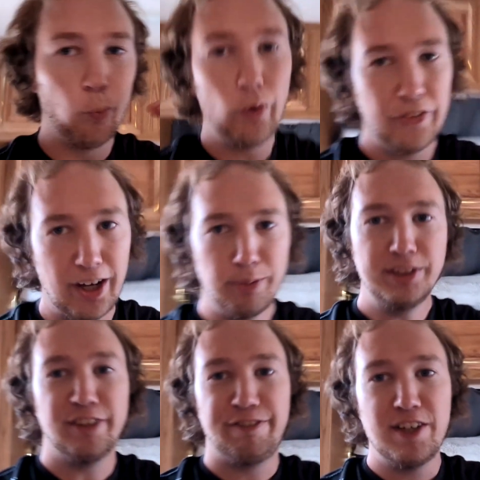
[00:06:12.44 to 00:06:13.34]
Well, that
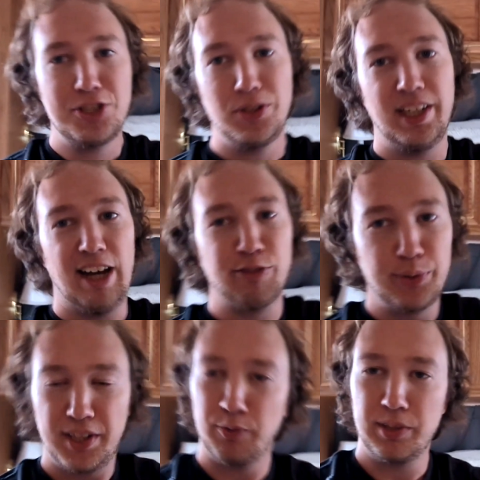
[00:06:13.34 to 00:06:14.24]
was officially
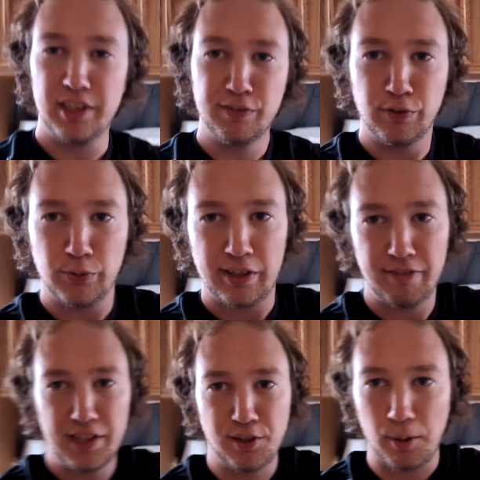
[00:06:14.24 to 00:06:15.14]
everything we did for
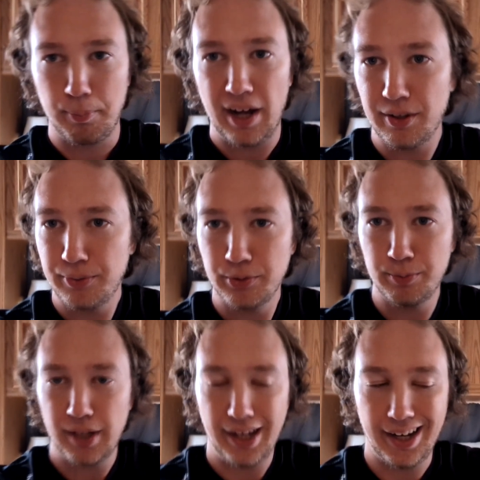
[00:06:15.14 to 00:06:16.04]
renovating our
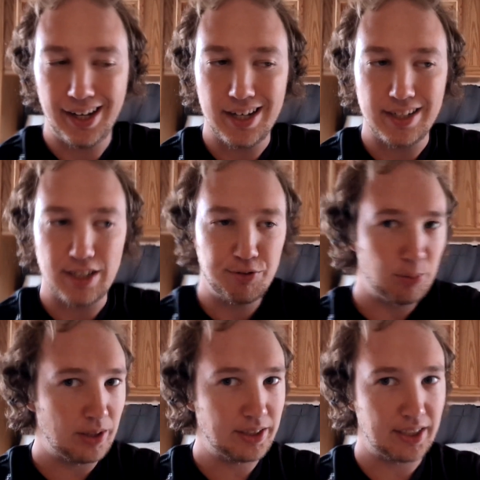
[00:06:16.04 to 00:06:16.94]
bathroom. And if you
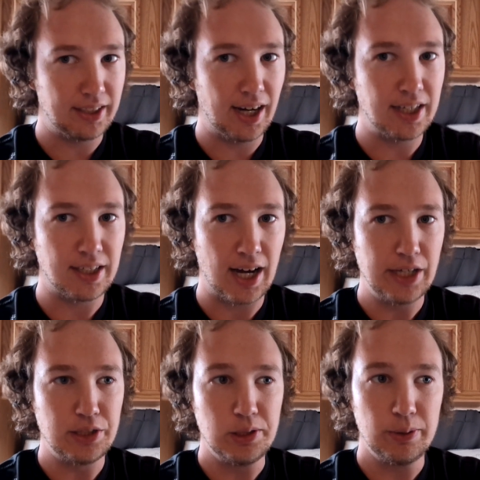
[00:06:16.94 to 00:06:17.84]
want like a guide on how to
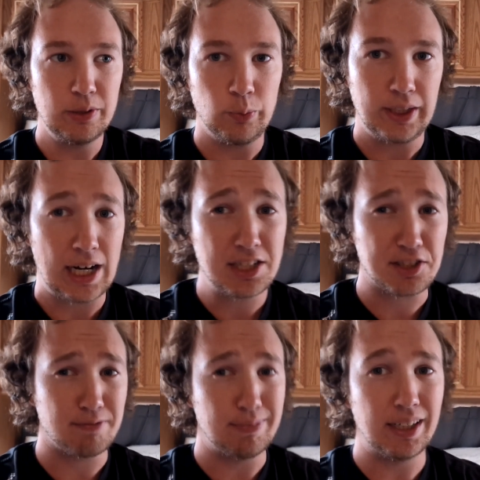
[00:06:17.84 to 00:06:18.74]
do it, we kind of
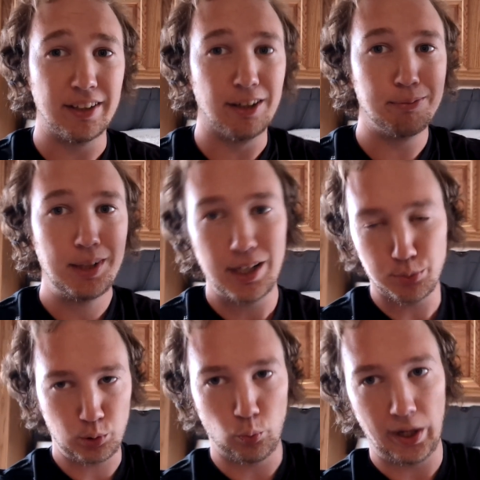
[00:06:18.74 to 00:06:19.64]
just made it up as
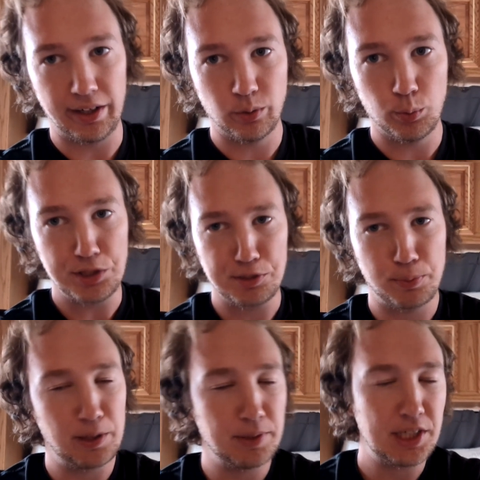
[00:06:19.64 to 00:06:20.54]
we went, which is
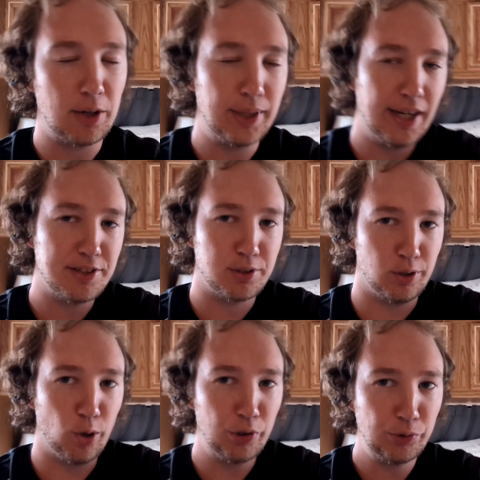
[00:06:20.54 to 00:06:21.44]
pretty much how it has to
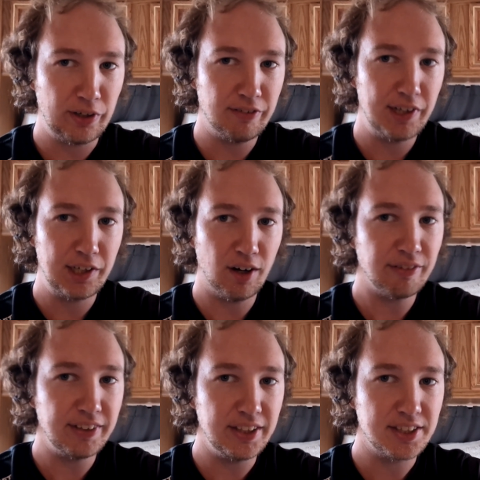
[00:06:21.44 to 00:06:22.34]
go with renovating
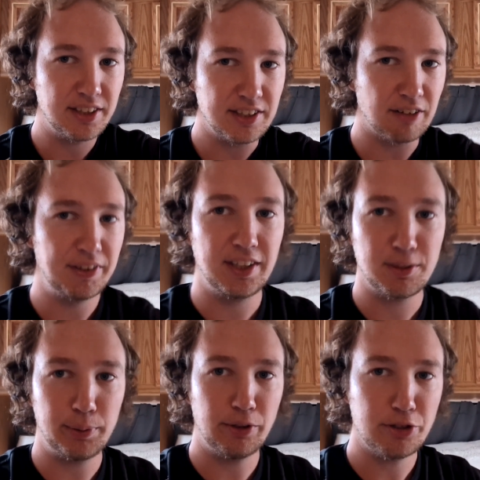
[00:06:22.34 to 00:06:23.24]
RVs, because everything is
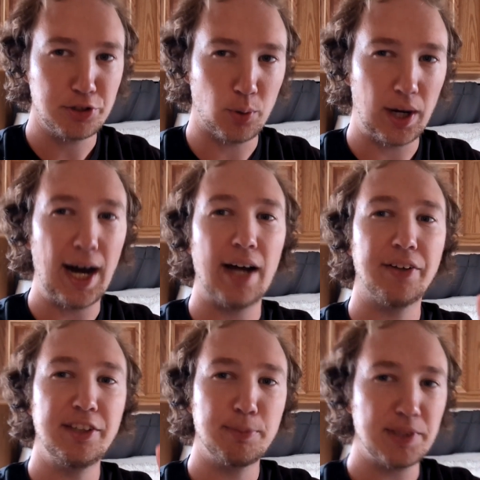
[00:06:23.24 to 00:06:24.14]
built so
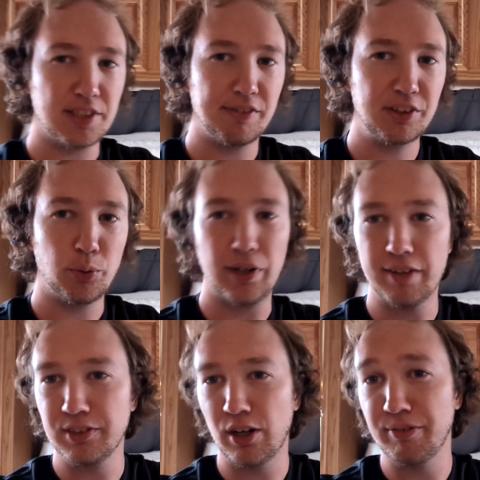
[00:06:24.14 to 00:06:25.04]
oddly specific to
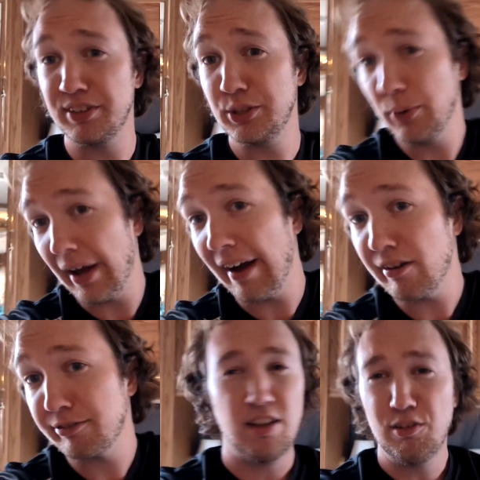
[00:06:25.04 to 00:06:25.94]
whatever RV you
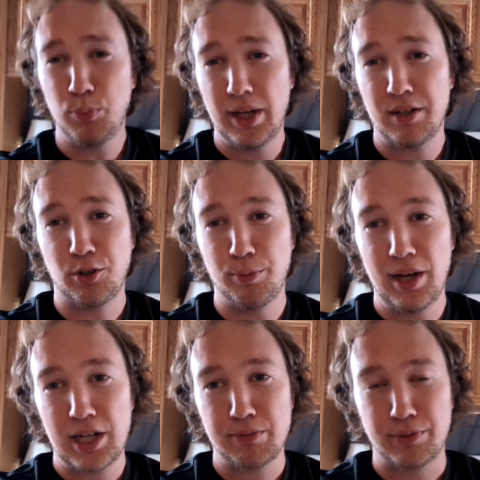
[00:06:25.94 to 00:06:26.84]
have. If we had to go
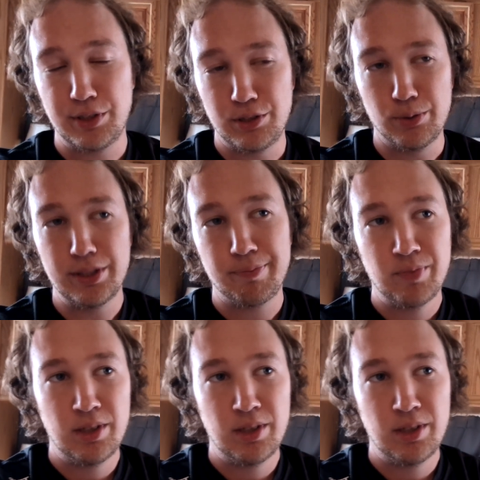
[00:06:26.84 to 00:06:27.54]
back and redo it,